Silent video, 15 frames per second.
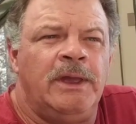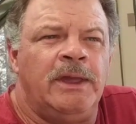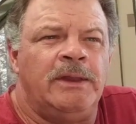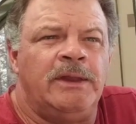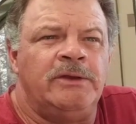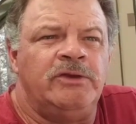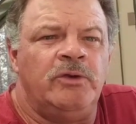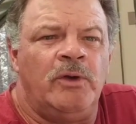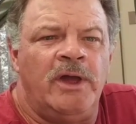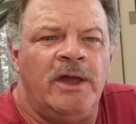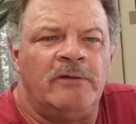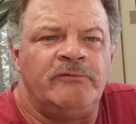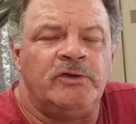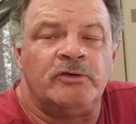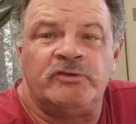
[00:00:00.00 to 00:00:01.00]
And then you
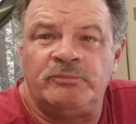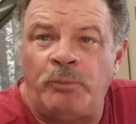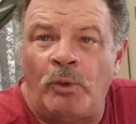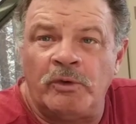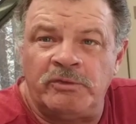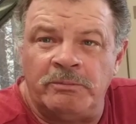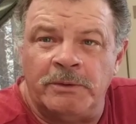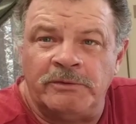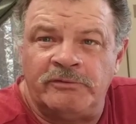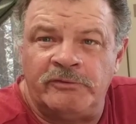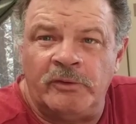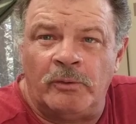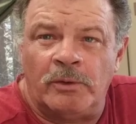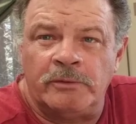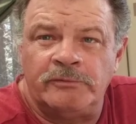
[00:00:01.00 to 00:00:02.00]
have your sportsman
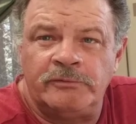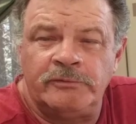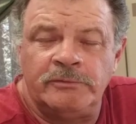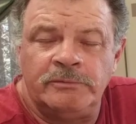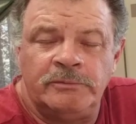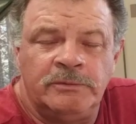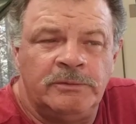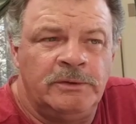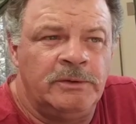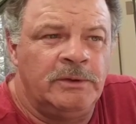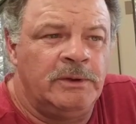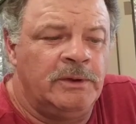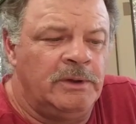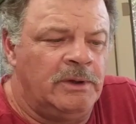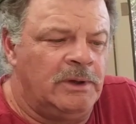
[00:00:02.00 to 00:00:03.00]
stores.
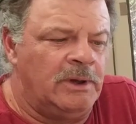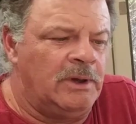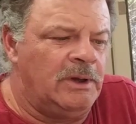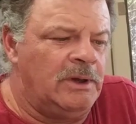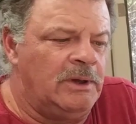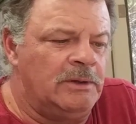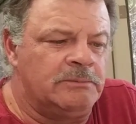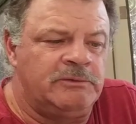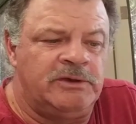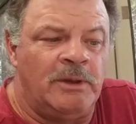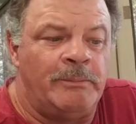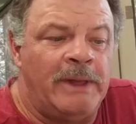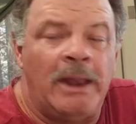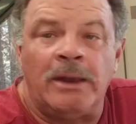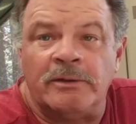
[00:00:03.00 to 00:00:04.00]

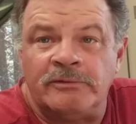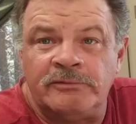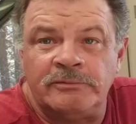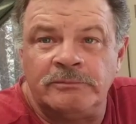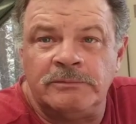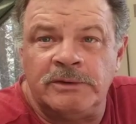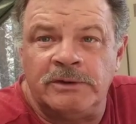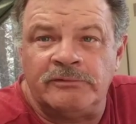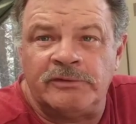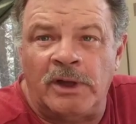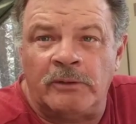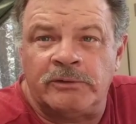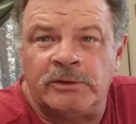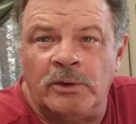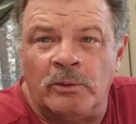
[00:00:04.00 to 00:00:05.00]
Cabela's in
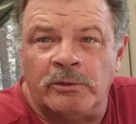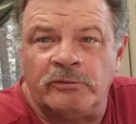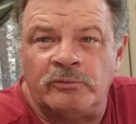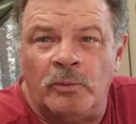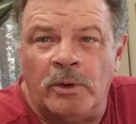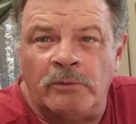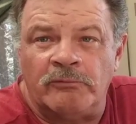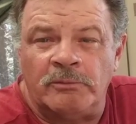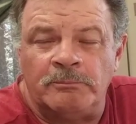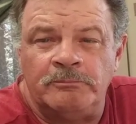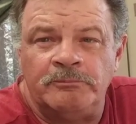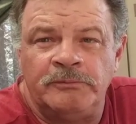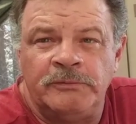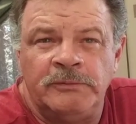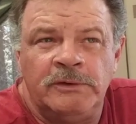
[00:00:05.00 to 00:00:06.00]
South Dakota is one of them.
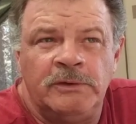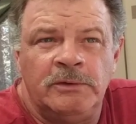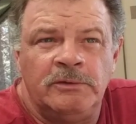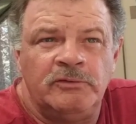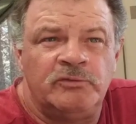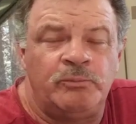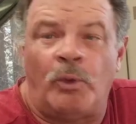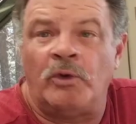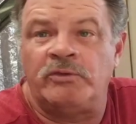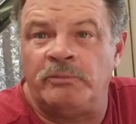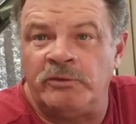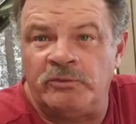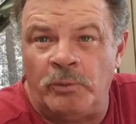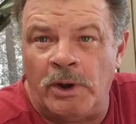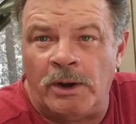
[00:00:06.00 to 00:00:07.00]

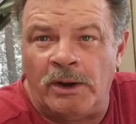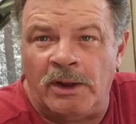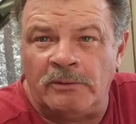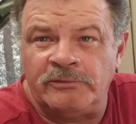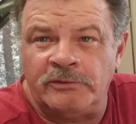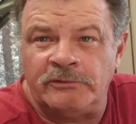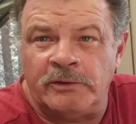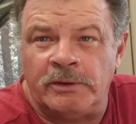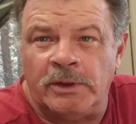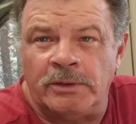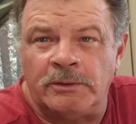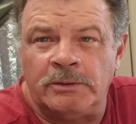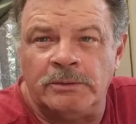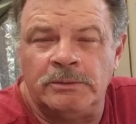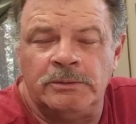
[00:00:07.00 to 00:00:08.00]
Sportsman's Warehouse is
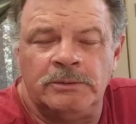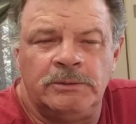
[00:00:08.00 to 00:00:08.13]
another.